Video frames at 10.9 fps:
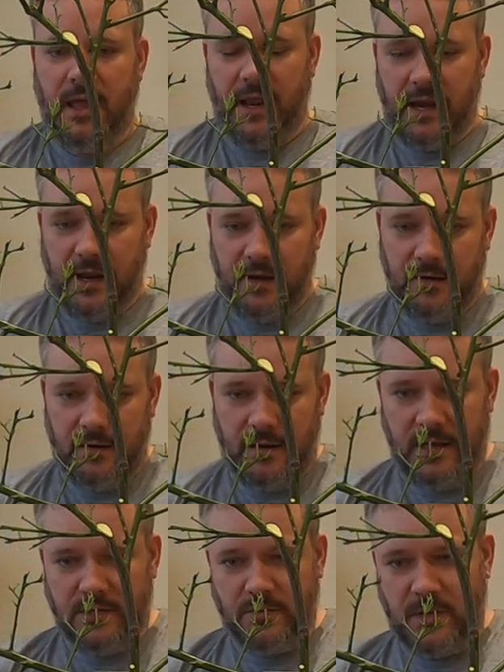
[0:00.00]
And then
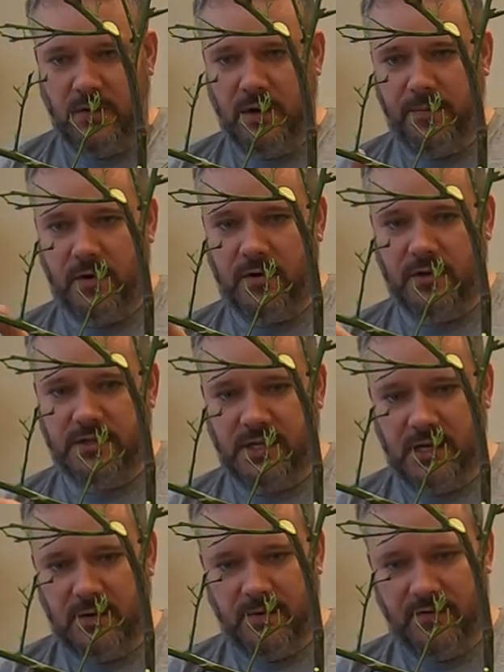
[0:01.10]
as we go up across
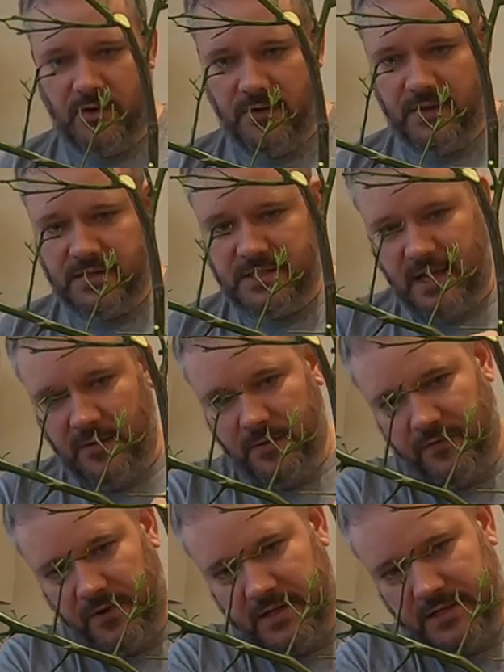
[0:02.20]
here, we've got this
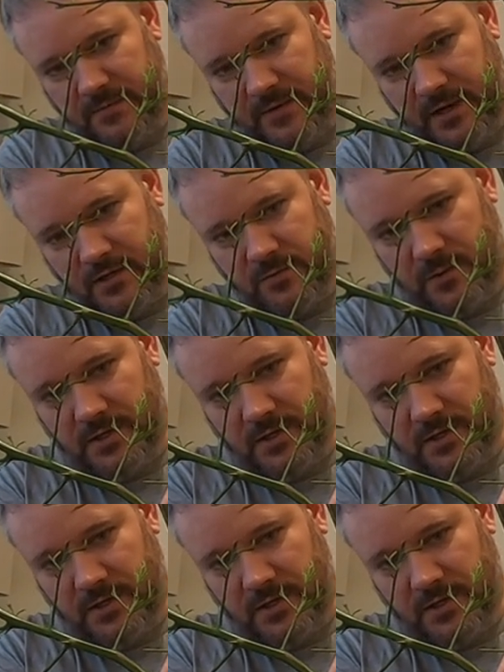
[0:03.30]
downward facing branch,